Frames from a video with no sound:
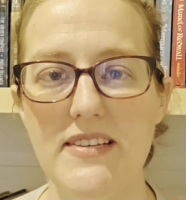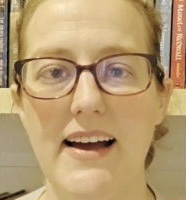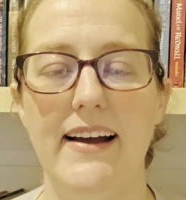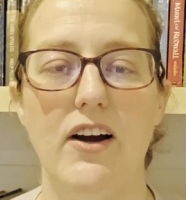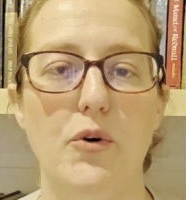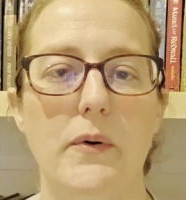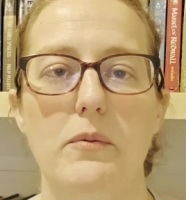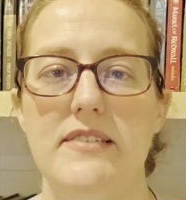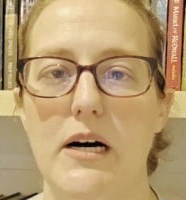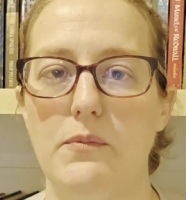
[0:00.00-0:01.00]
I hope it
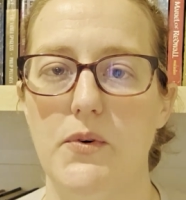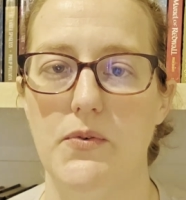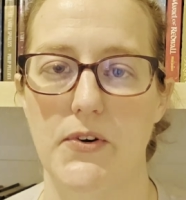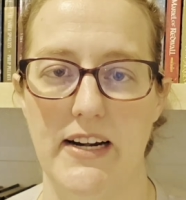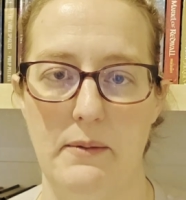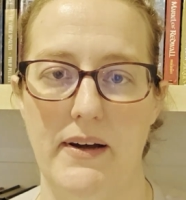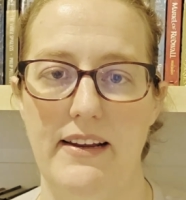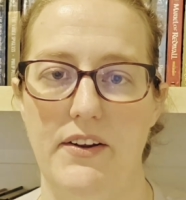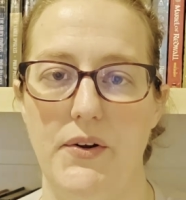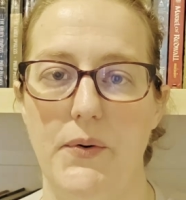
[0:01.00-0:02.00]
was helpful for
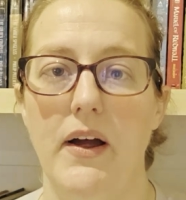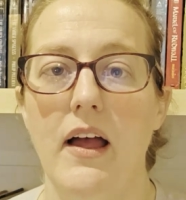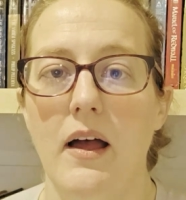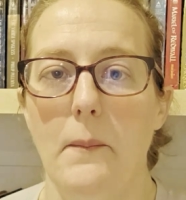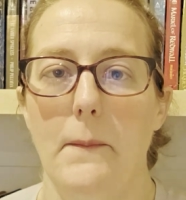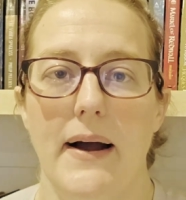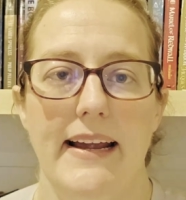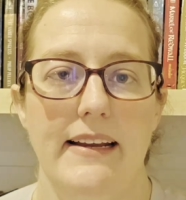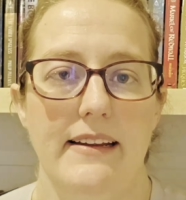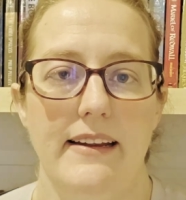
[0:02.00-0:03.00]
anybody who
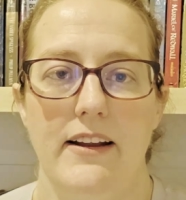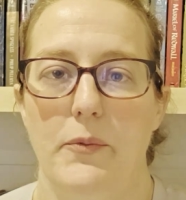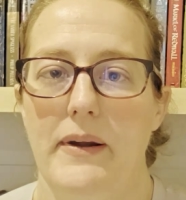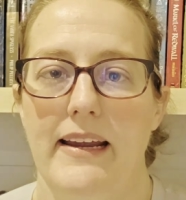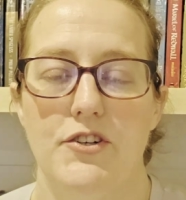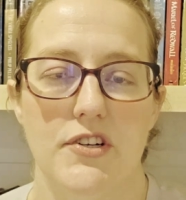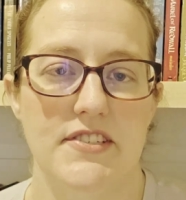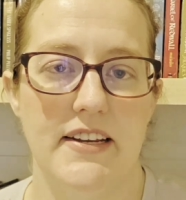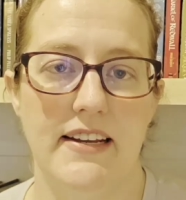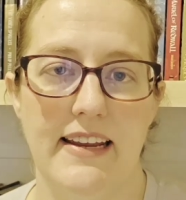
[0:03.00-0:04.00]
might, be
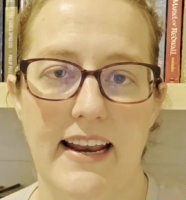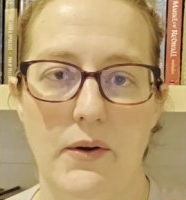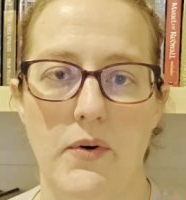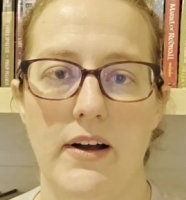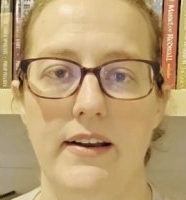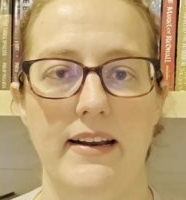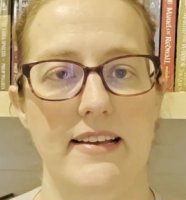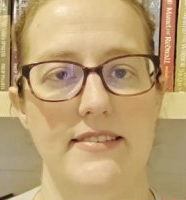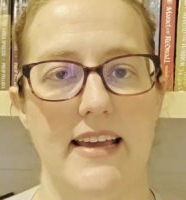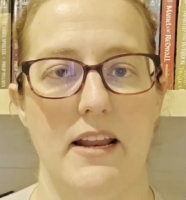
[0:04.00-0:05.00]
interested in getting one and
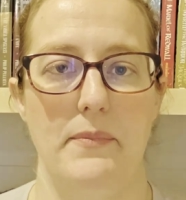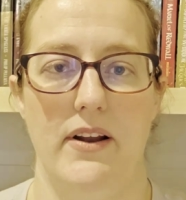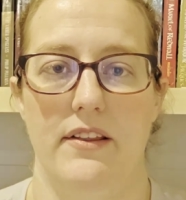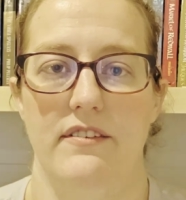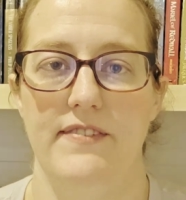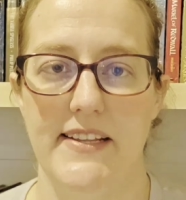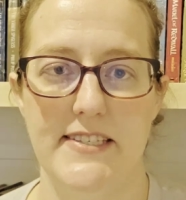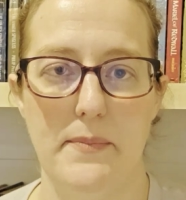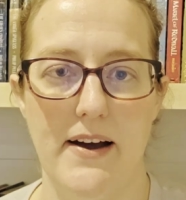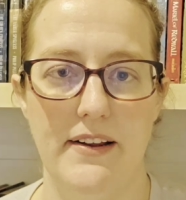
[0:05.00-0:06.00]
has kind of been on the
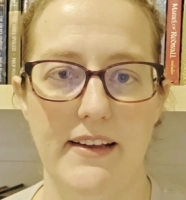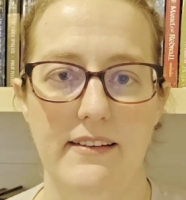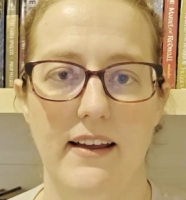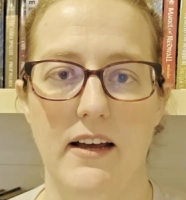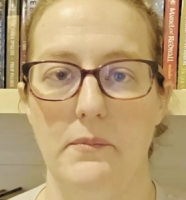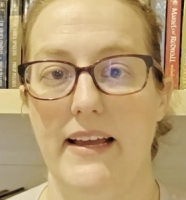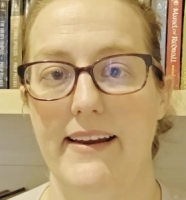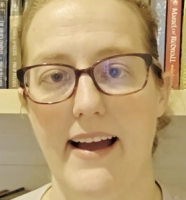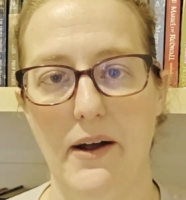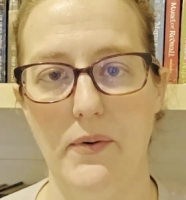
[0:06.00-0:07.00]
fence about it, like
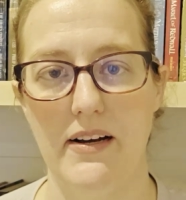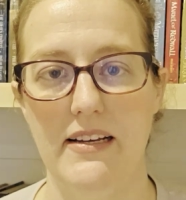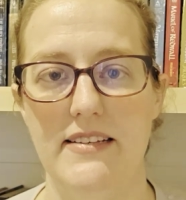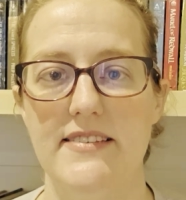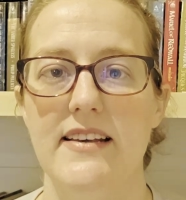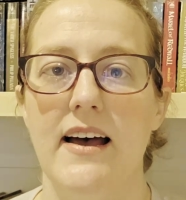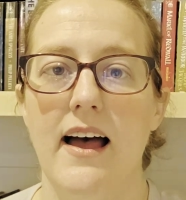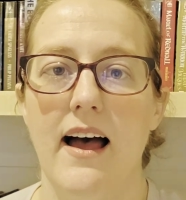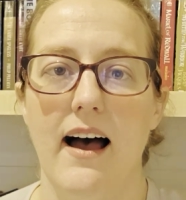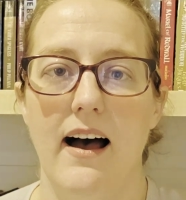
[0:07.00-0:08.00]
I was.
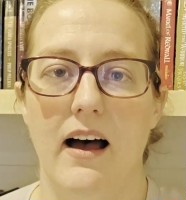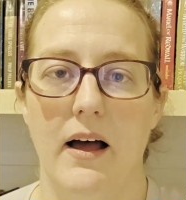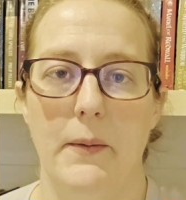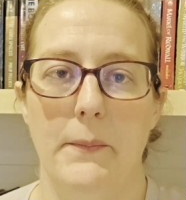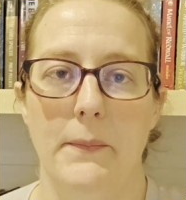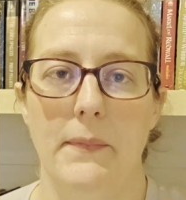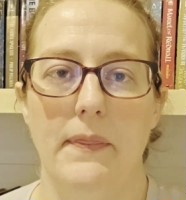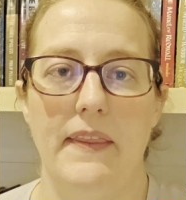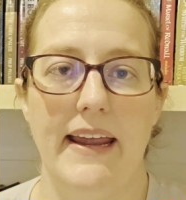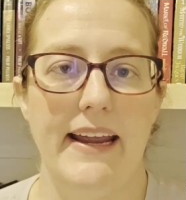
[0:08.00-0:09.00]

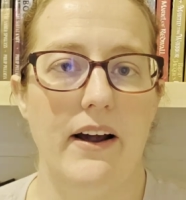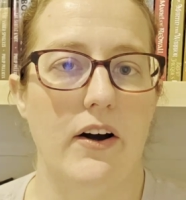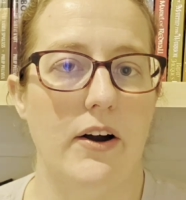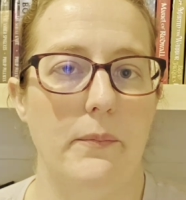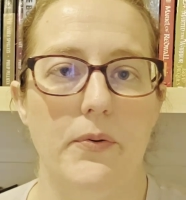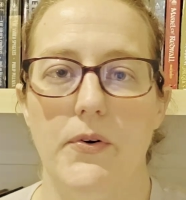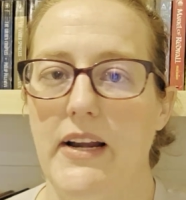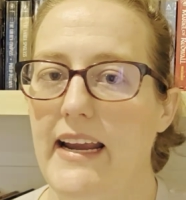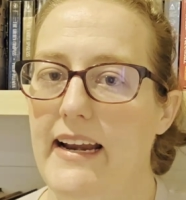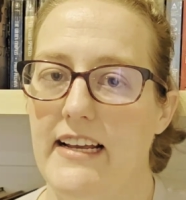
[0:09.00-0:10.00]
They are
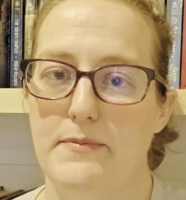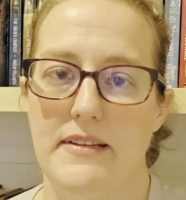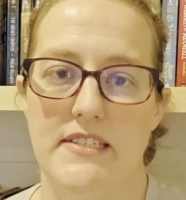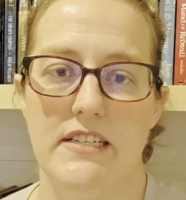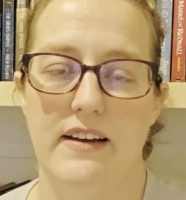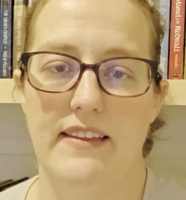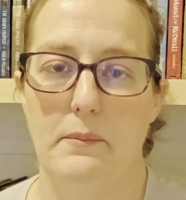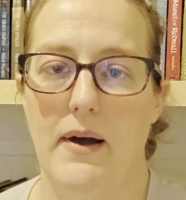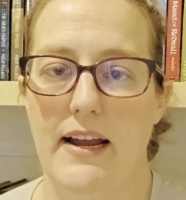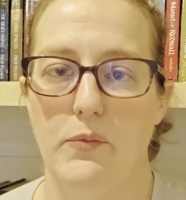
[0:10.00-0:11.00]
pretty inexpensive. I think
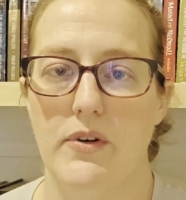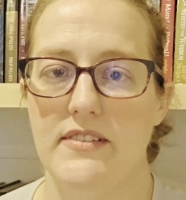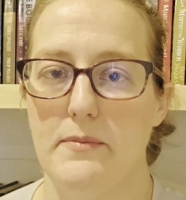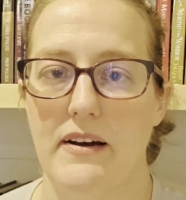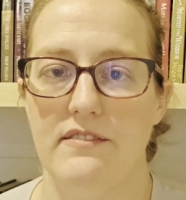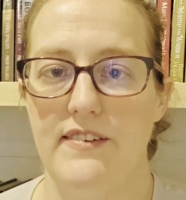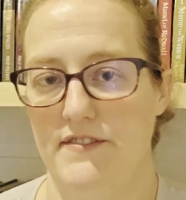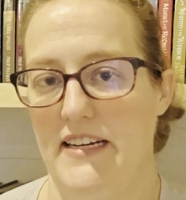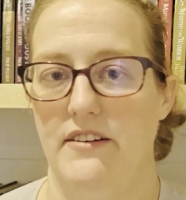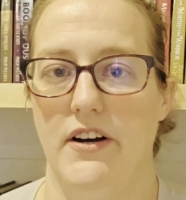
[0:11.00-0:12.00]
mine was about
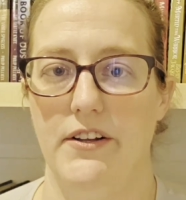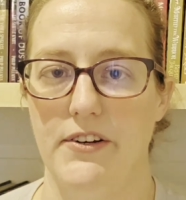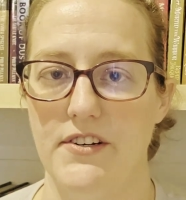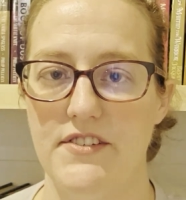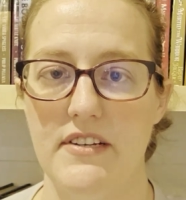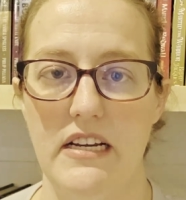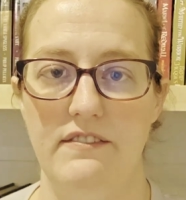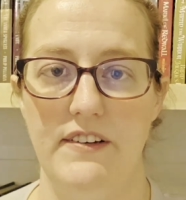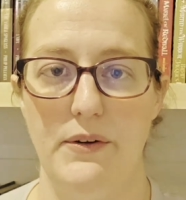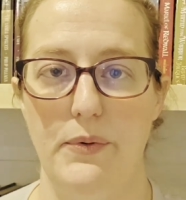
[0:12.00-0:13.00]
$15
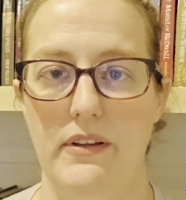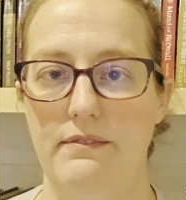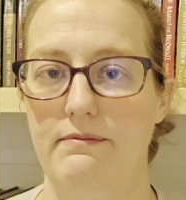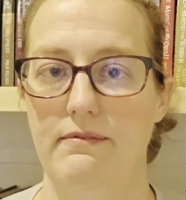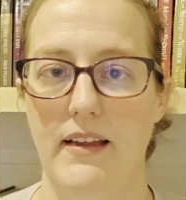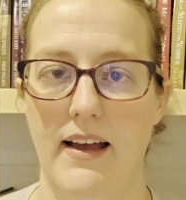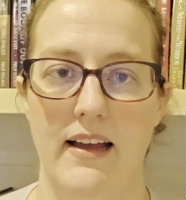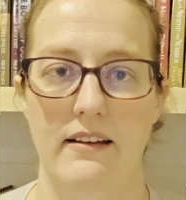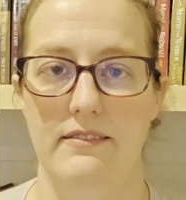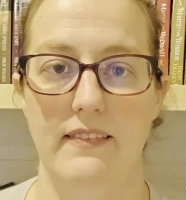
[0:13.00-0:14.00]
if you would
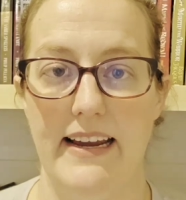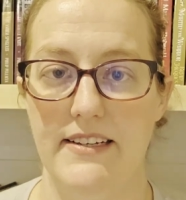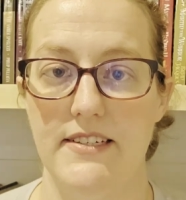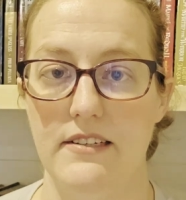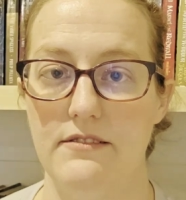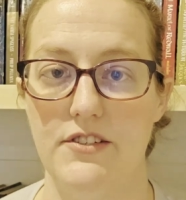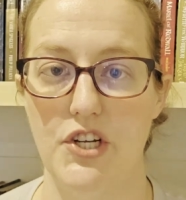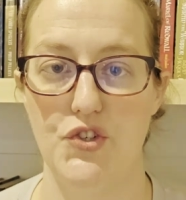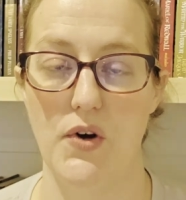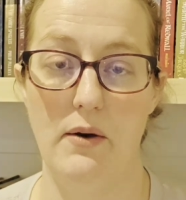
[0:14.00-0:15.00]
like to
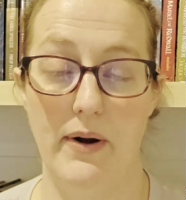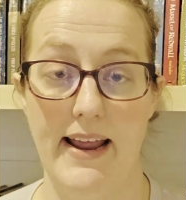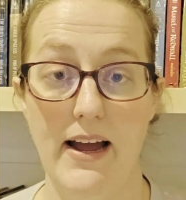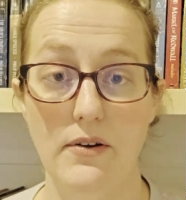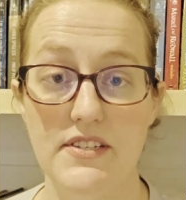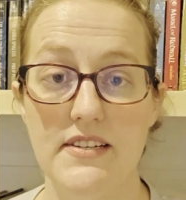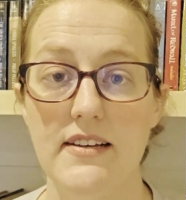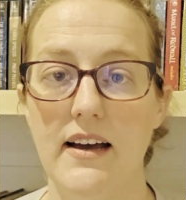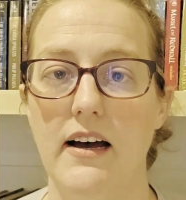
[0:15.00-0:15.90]
try one out.